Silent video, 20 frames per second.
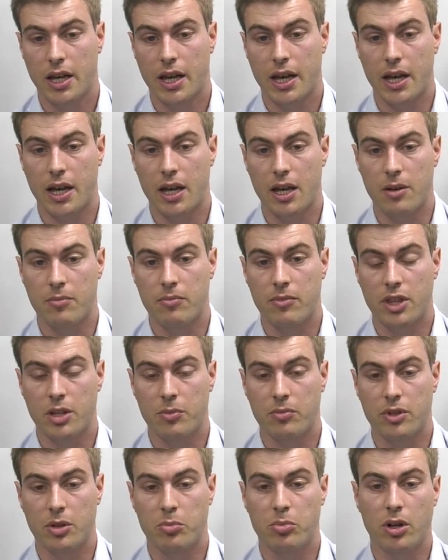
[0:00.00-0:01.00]

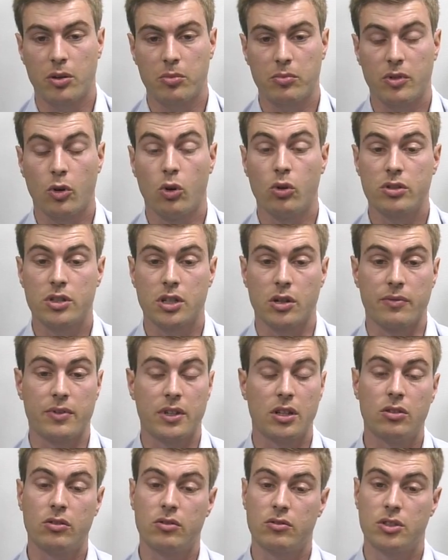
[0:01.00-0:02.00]
The problem also, if
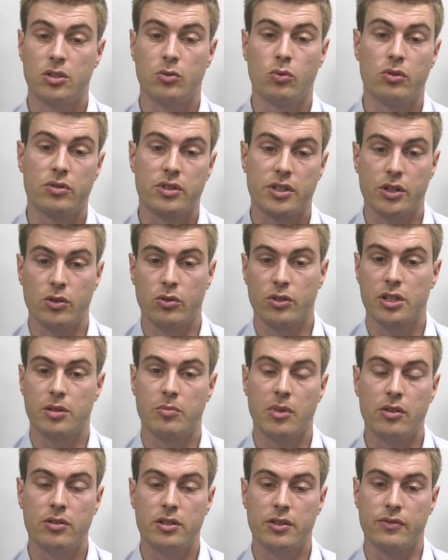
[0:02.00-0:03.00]
you look towards the
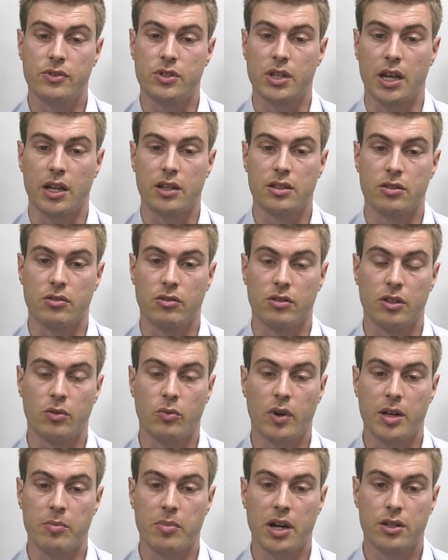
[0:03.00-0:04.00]
automotive sector and the
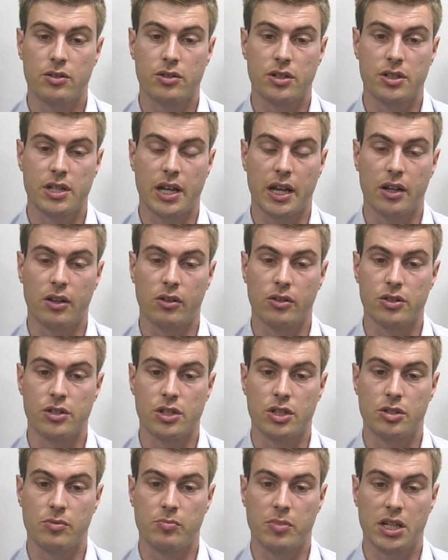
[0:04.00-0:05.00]
way battery technology
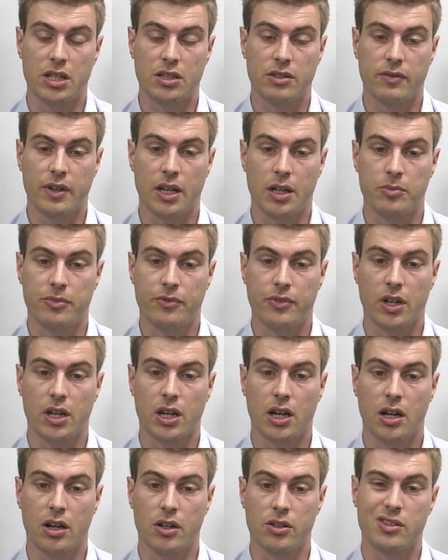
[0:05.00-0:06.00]
is being developed for
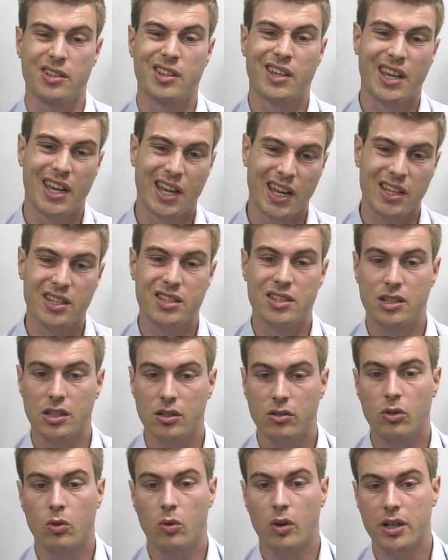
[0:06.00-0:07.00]
cars, it's
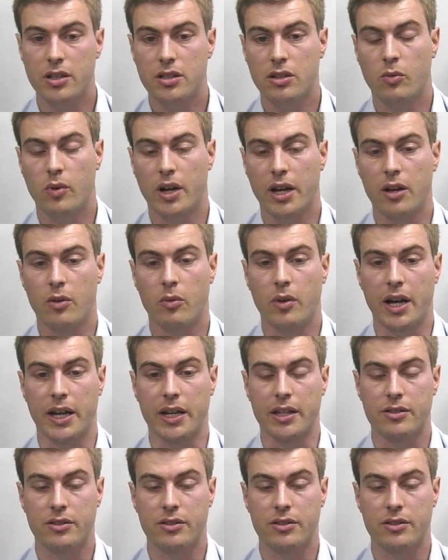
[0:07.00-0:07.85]
still quite a way away.